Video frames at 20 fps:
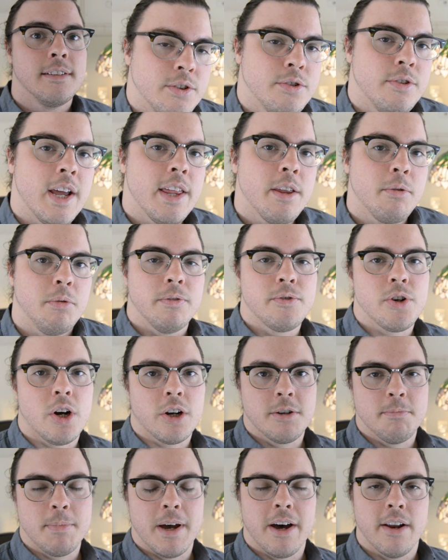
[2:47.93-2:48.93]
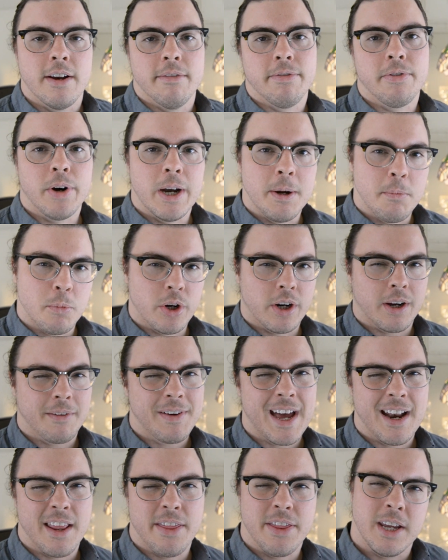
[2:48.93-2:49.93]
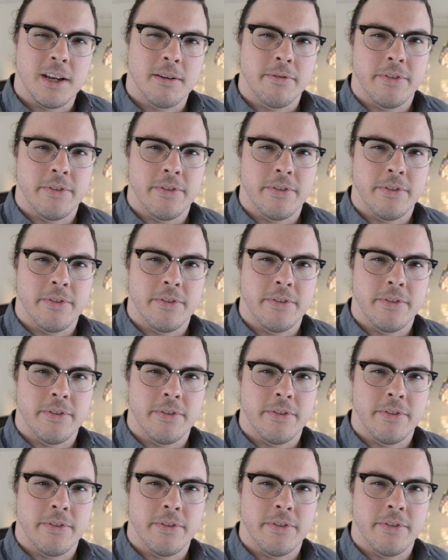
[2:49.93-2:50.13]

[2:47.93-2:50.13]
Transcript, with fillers: So now that we've talked about a framework of how to think